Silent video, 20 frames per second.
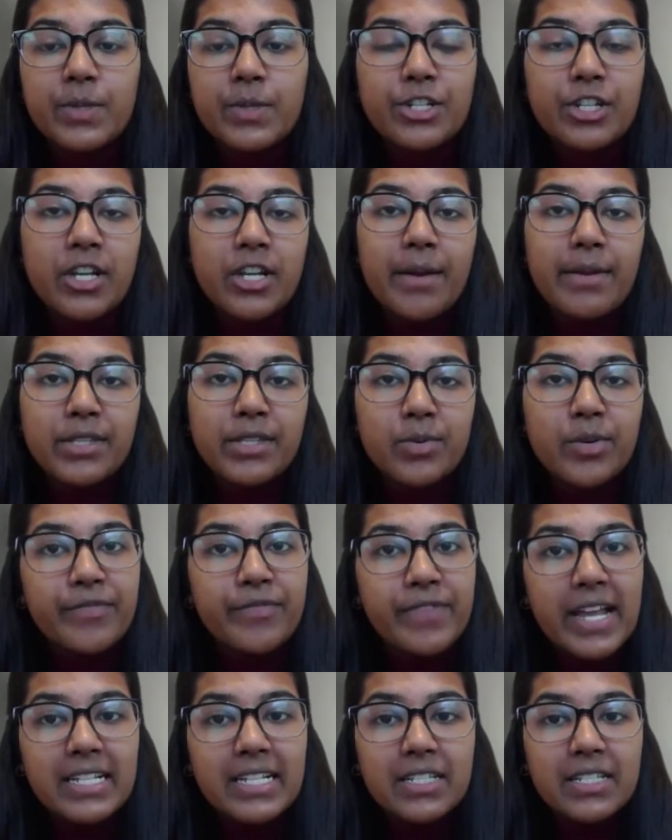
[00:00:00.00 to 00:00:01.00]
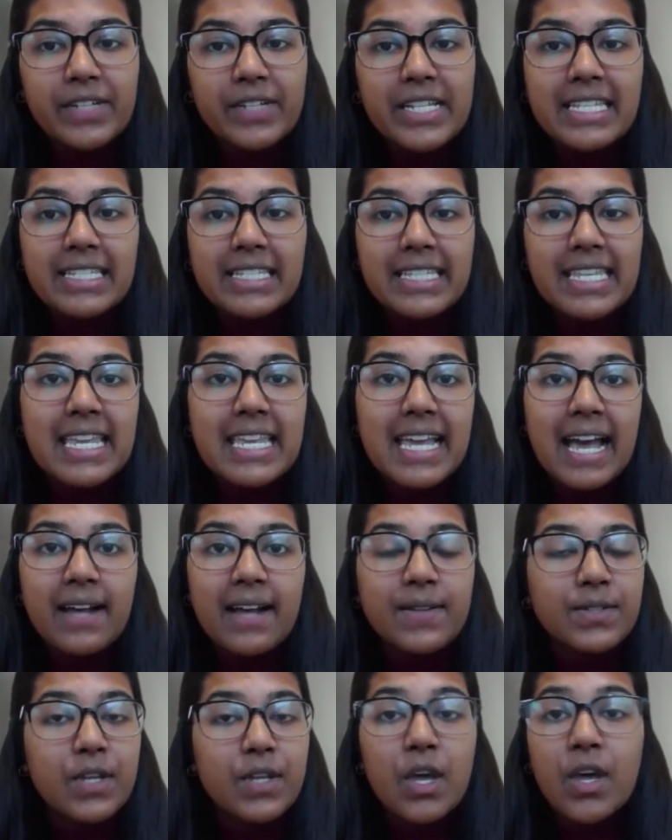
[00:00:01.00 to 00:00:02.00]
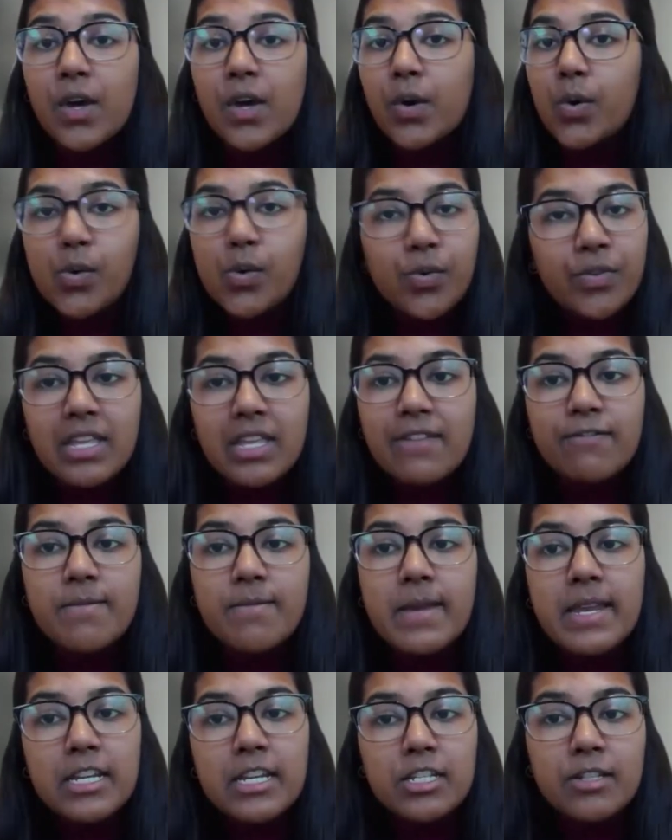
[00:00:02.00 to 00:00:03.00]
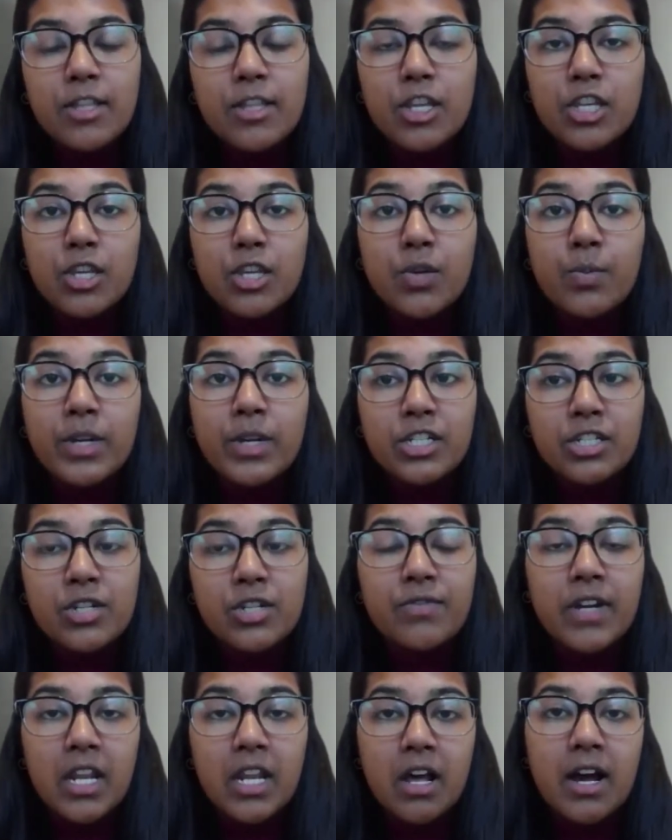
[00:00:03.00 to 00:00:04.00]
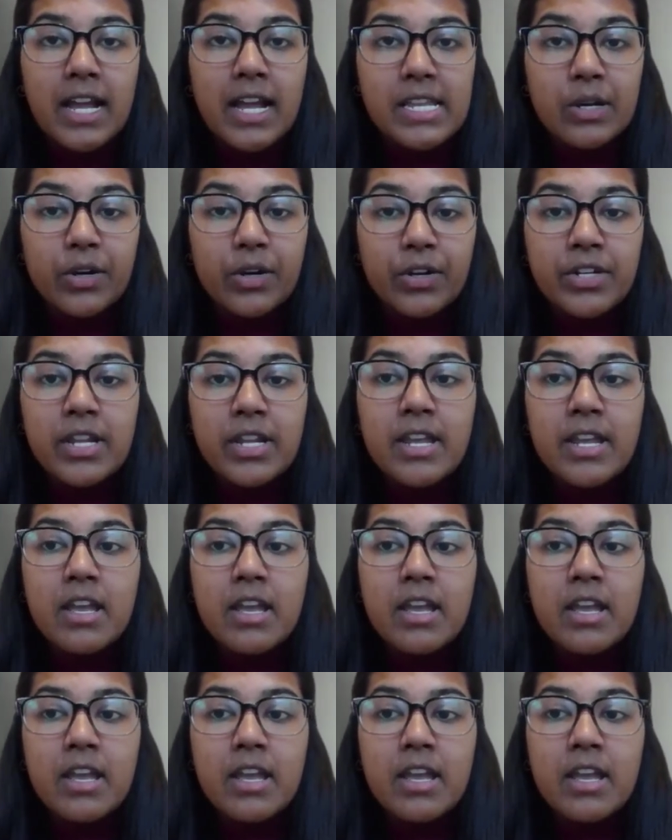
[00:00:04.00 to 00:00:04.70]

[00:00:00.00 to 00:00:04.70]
which are going to effectively seek out all the information that you wish to rely on